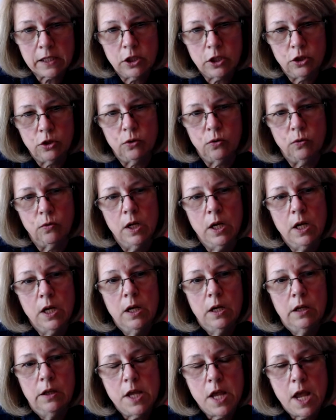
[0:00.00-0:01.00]
to
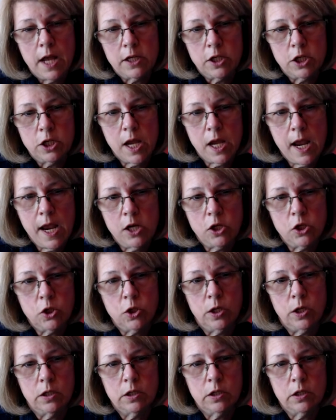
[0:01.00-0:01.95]
the education